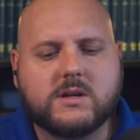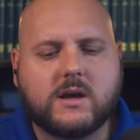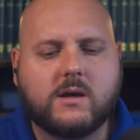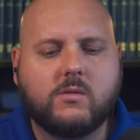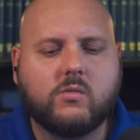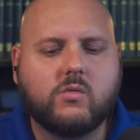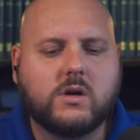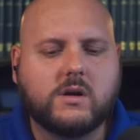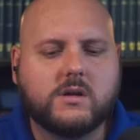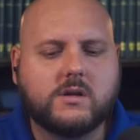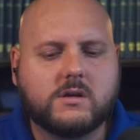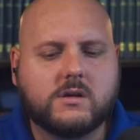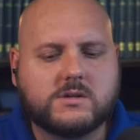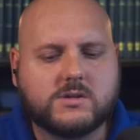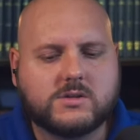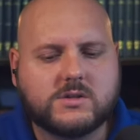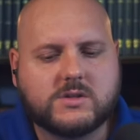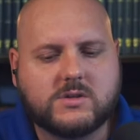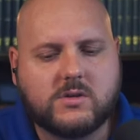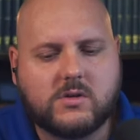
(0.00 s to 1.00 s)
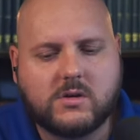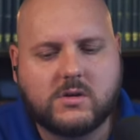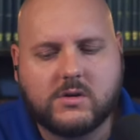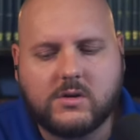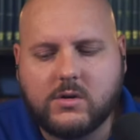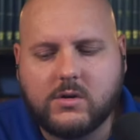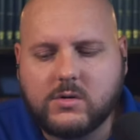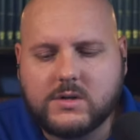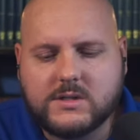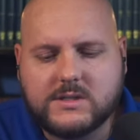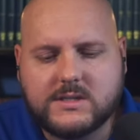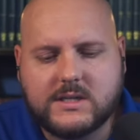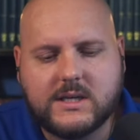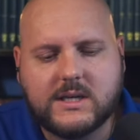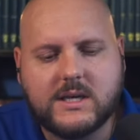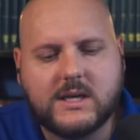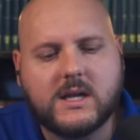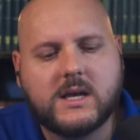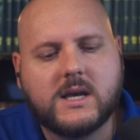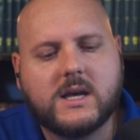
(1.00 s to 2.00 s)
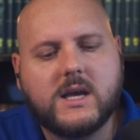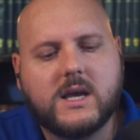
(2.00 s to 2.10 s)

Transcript: I want y'all to start noticing it